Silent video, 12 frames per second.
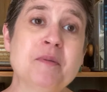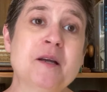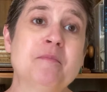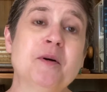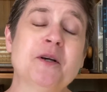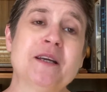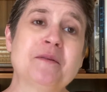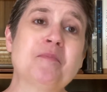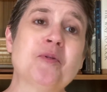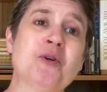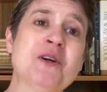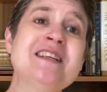big book in
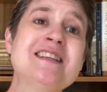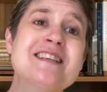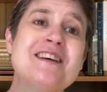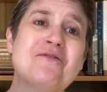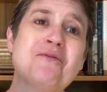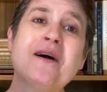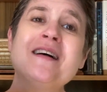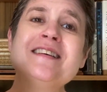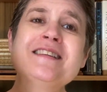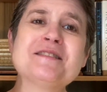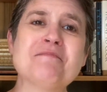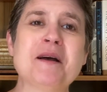print
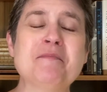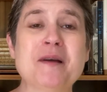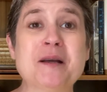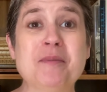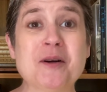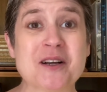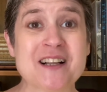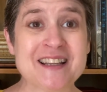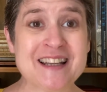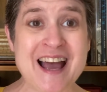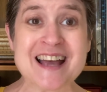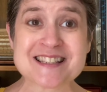was my big book
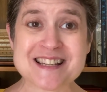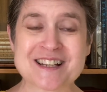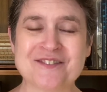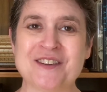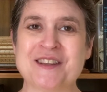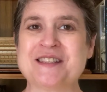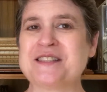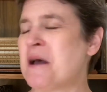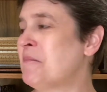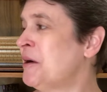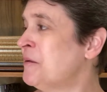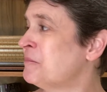classic for the
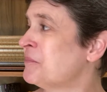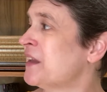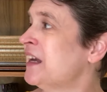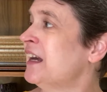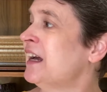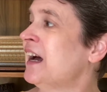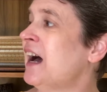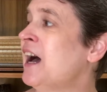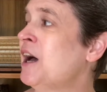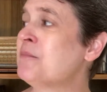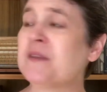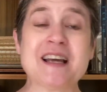summer,
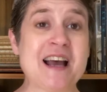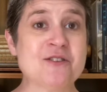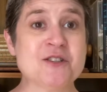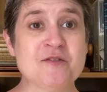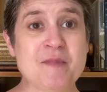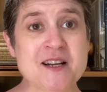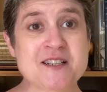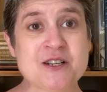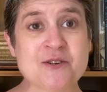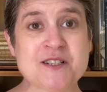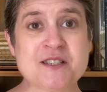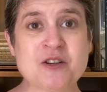um, The Count of Monte
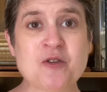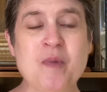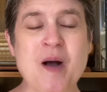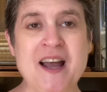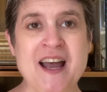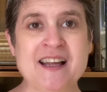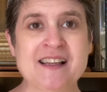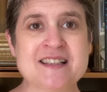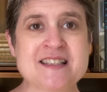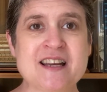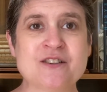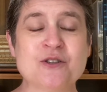Cristo by
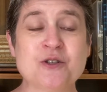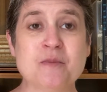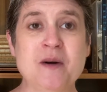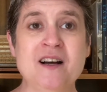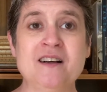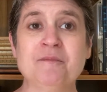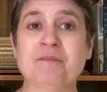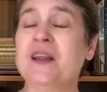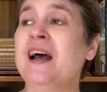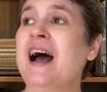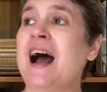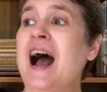Alexandre Dumas.
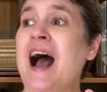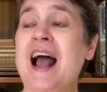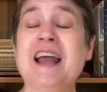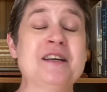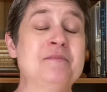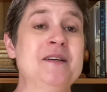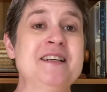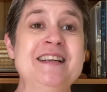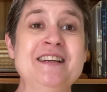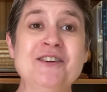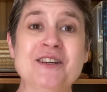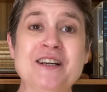I had been
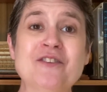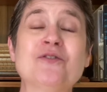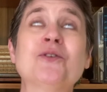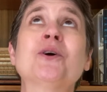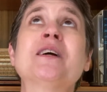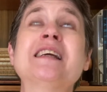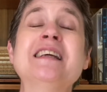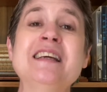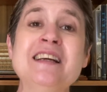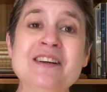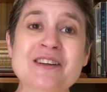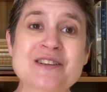hearing for
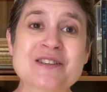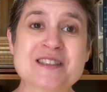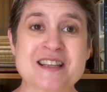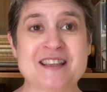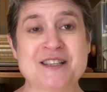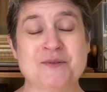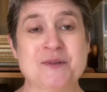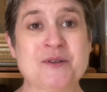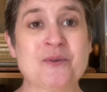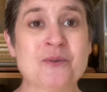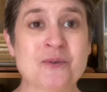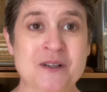years that this
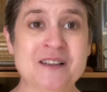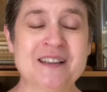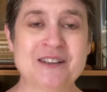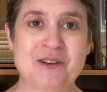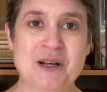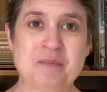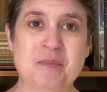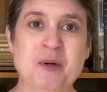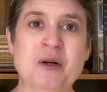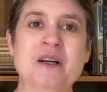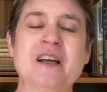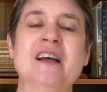really great
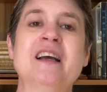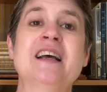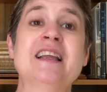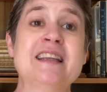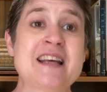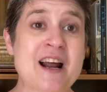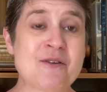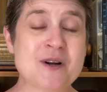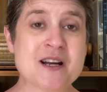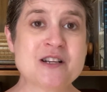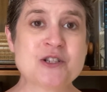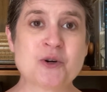book, that I would
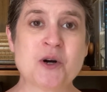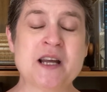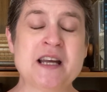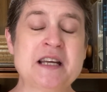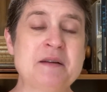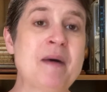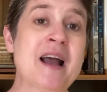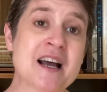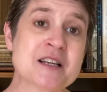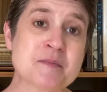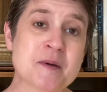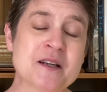enjoy it. My
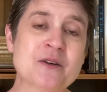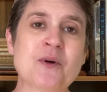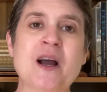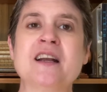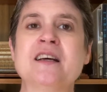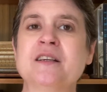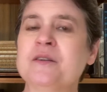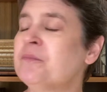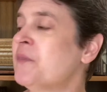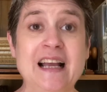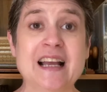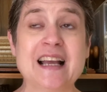husband had read it.
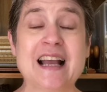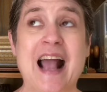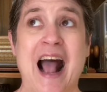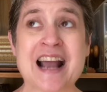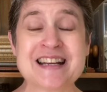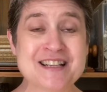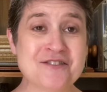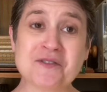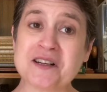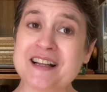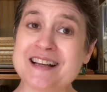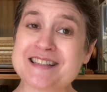I didn't
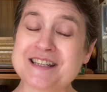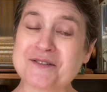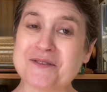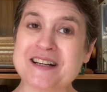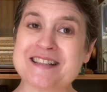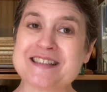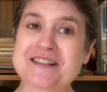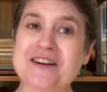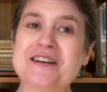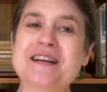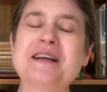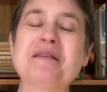realize this when I
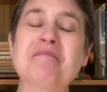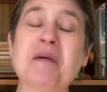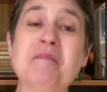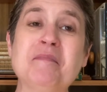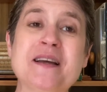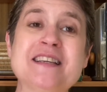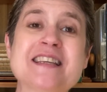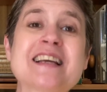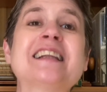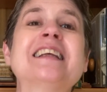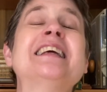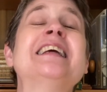started it, but
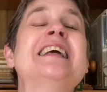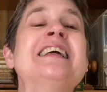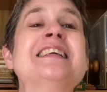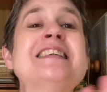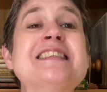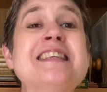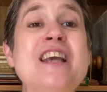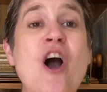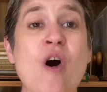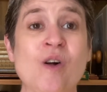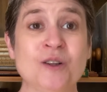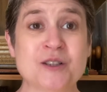basically it is the
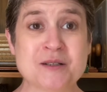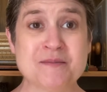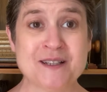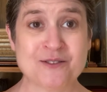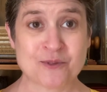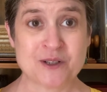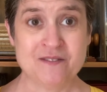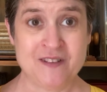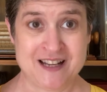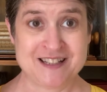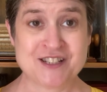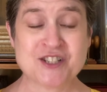ultimate
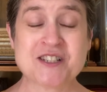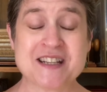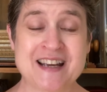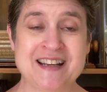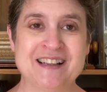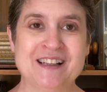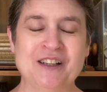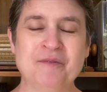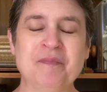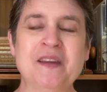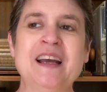revenge tale.